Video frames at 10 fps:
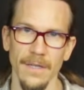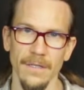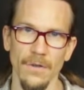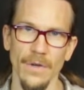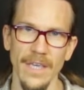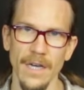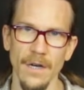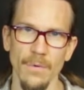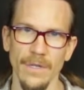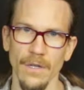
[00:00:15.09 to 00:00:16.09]
So
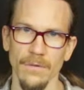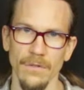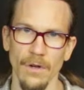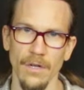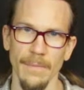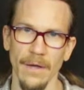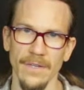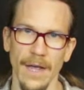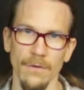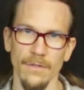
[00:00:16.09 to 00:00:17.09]
here we don't talk about
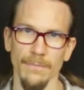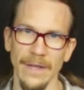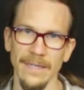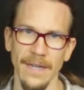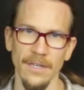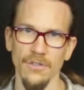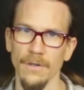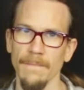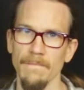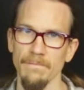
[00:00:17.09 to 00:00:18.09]
how spring
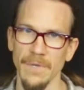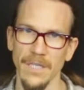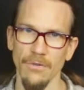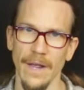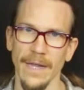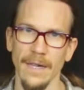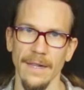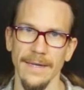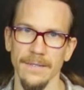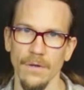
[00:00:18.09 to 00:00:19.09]
tension, beater
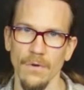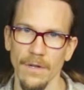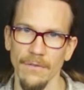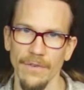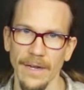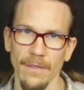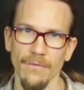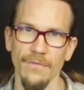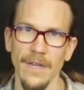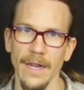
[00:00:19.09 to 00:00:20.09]
angle and so on affect the
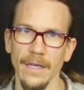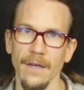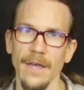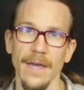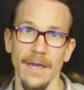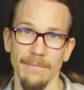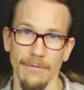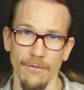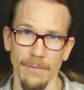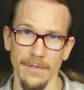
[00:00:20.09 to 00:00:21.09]
feeling and
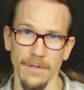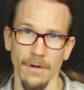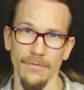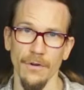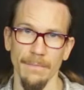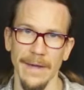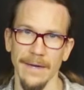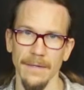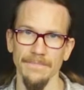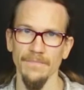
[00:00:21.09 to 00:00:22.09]
performance of your
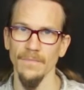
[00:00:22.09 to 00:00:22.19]
pedal.